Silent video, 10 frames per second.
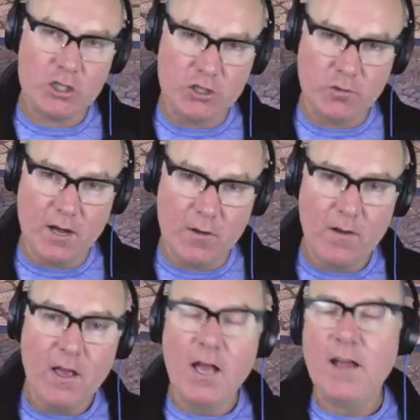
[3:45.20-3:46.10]
duo.
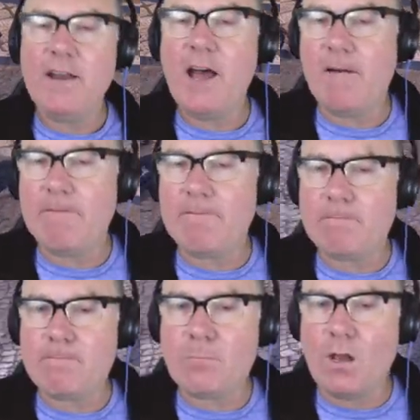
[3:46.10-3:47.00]
Now,
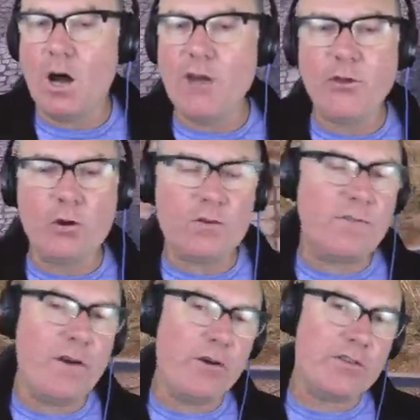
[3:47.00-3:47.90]
I thought it was
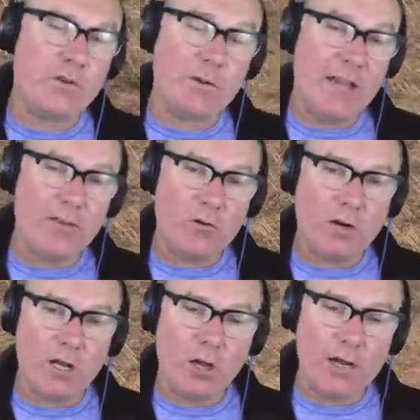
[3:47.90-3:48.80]
very, very strong without the
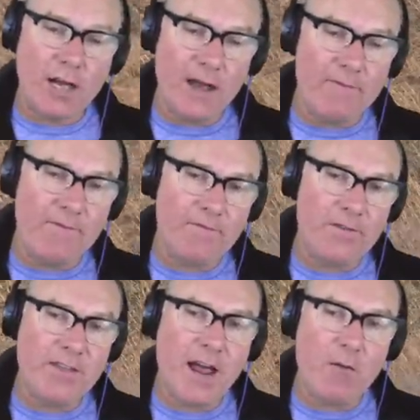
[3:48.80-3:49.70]
autoloader, and
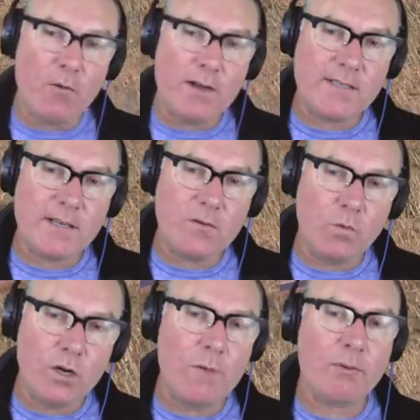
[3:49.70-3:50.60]
for that reason,
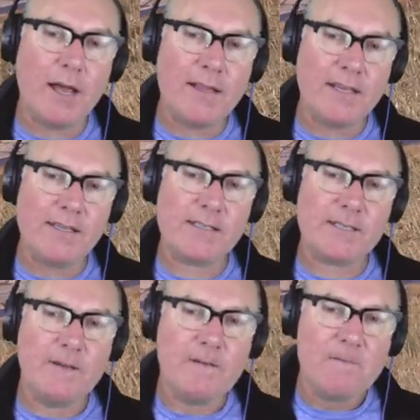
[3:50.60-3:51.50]
when I played
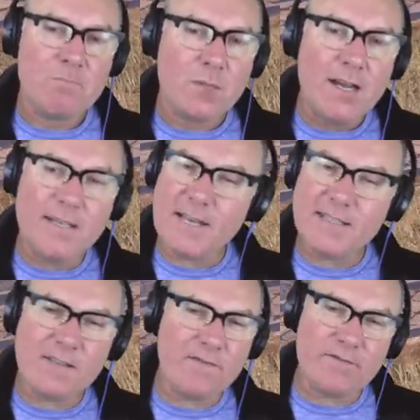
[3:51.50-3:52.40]
this, it
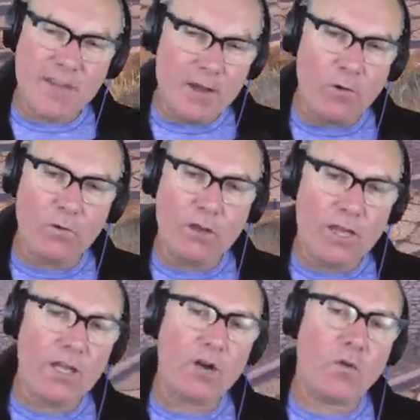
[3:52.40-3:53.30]
doesn't feel
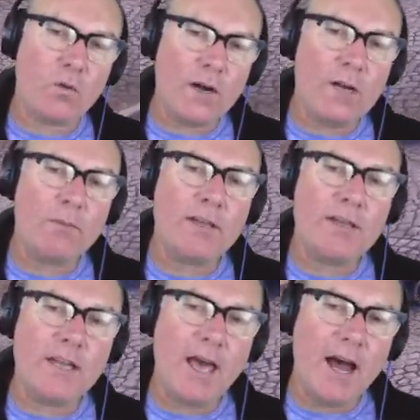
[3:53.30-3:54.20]

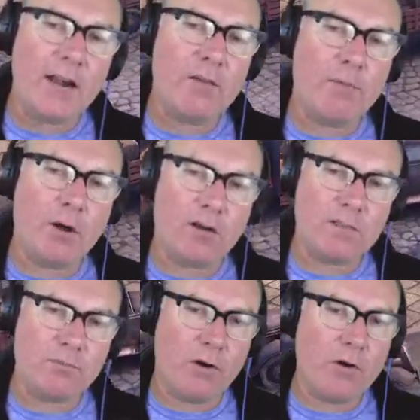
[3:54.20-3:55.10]
incredibly out of the
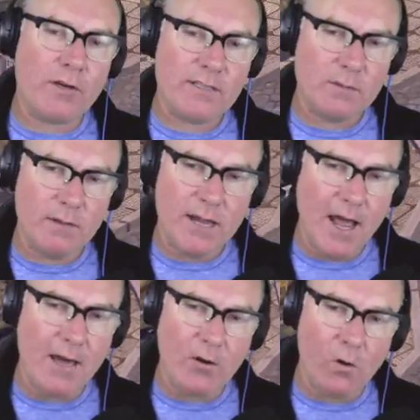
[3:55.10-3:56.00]
box broken to me
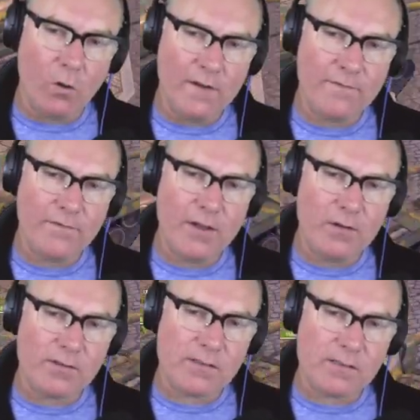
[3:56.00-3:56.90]
at all. It
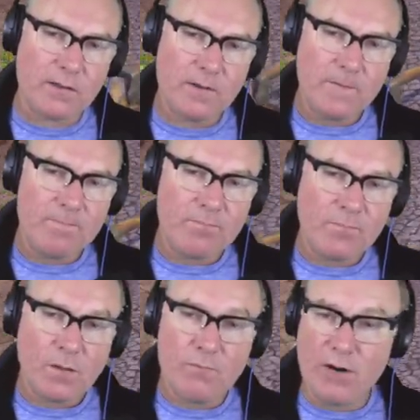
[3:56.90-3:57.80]
feels
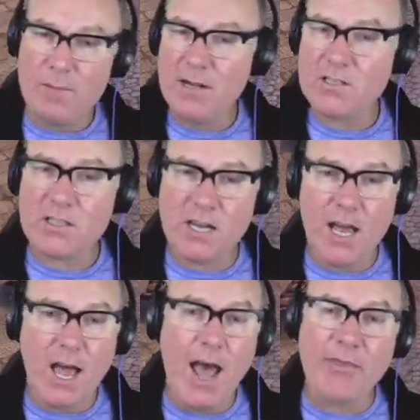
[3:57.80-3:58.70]
pretty much
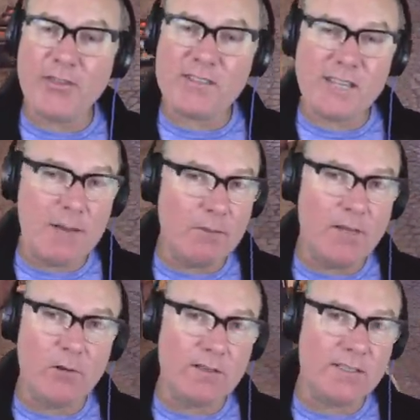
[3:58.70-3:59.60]
at the same
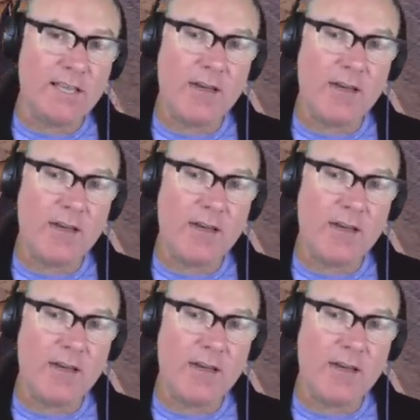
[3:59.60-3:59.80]
level as the